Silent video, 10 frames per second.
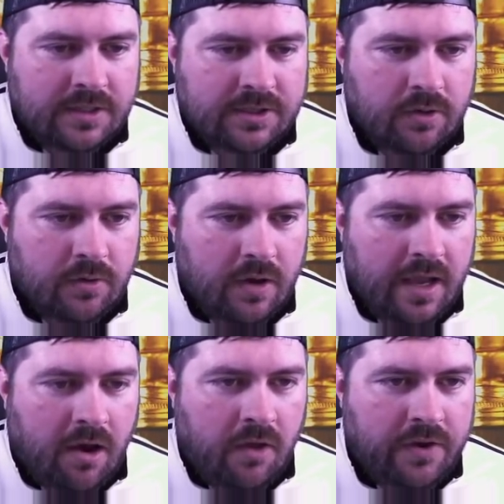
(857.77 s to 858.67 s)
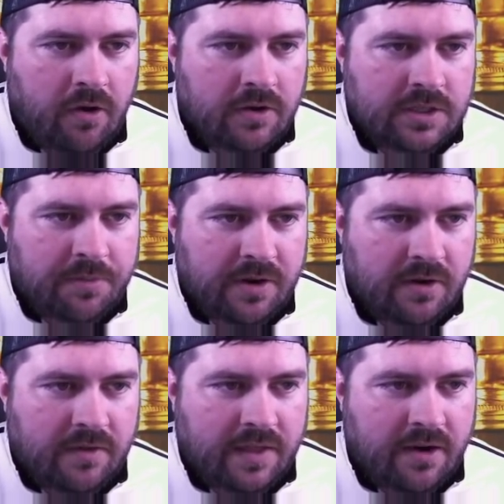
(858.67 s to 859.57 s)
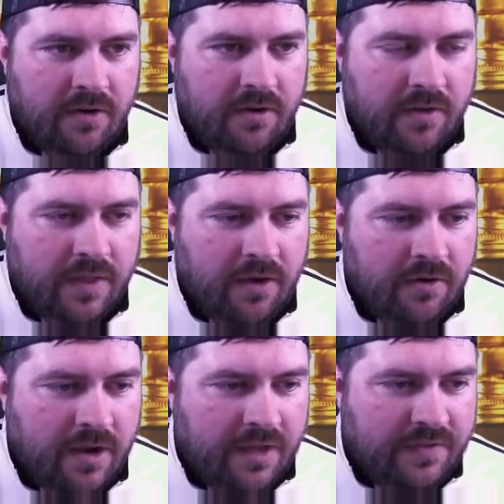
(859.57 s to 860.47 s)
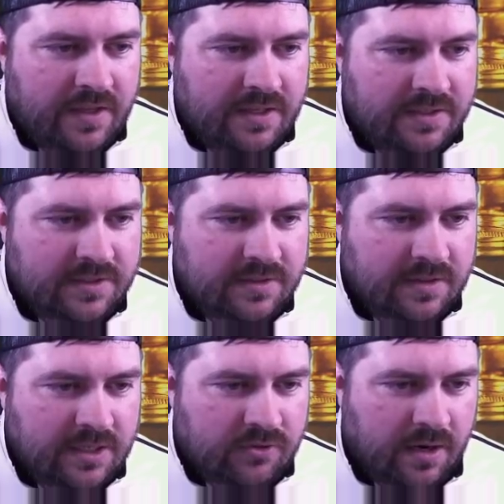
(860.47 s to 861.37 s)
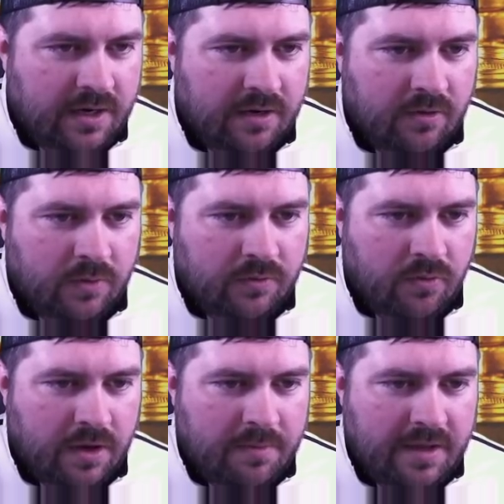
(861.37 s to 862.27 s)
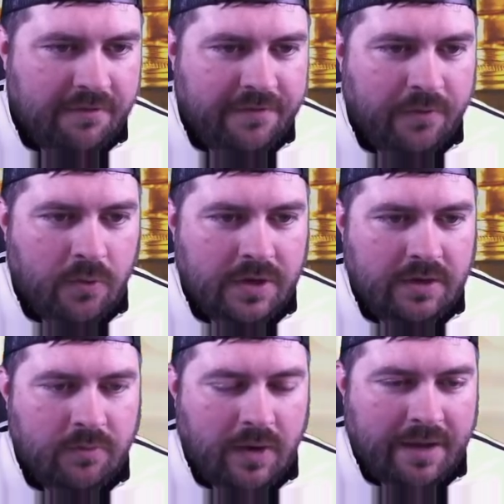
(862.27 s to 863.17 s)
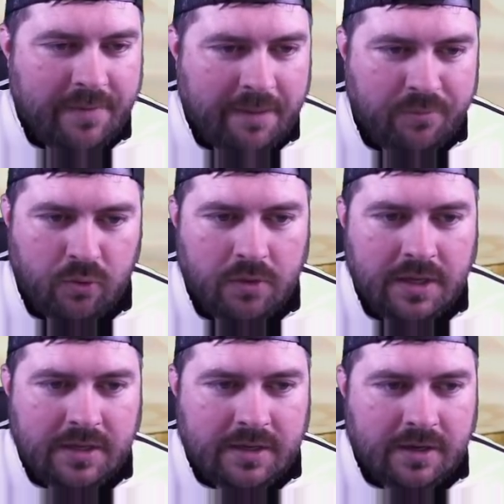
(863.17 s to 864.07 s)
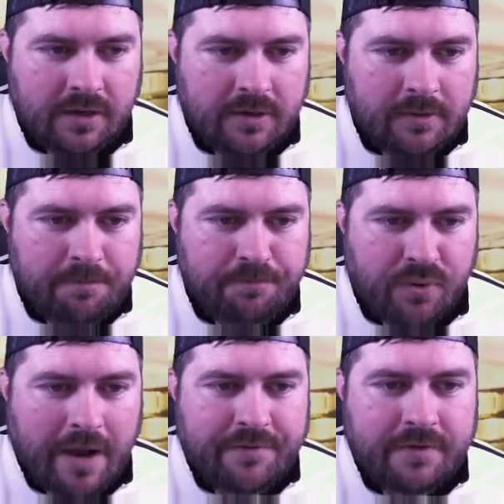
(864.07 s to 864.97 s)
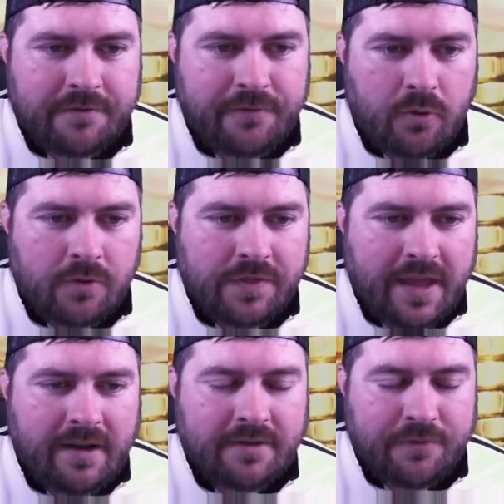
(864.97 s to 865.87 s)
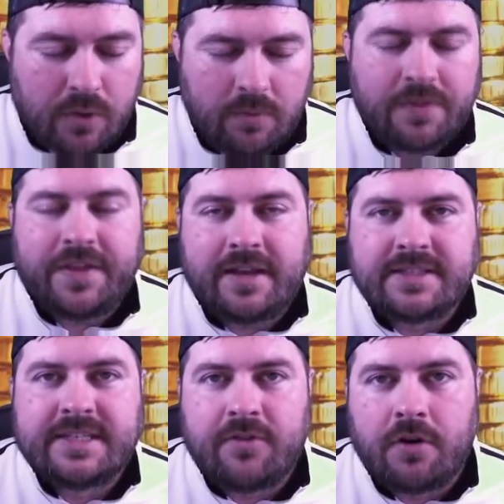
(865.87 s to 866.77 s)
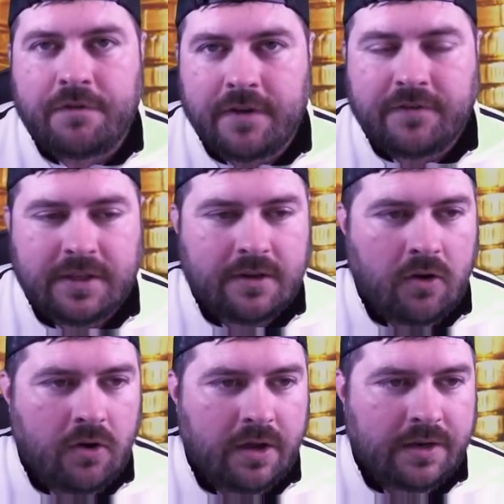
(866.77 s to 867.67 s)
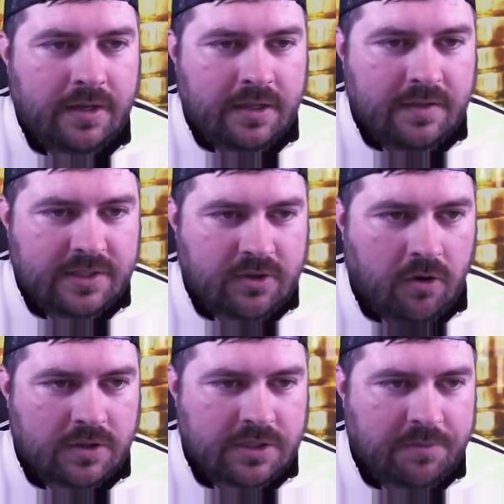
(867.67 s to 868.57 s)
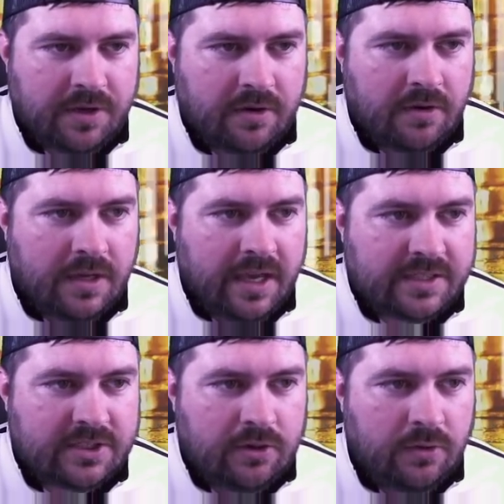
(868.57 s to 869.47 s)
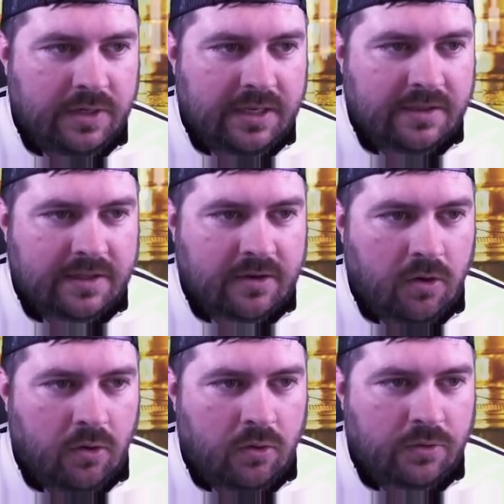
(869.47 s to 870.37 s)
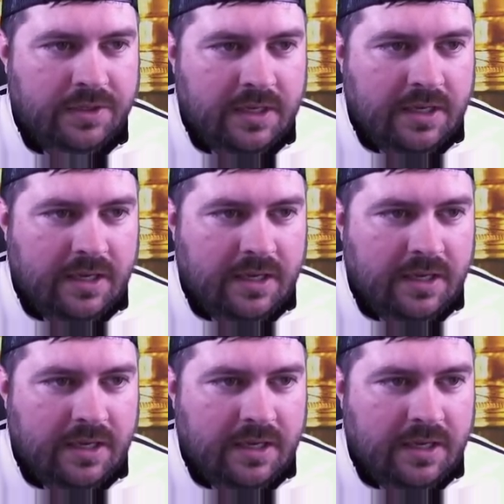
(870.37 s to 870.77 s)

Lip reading: So all the cards up here that are not these right here would run me 40. I'd pull profit 41,750 on these cards up here, excluding the gold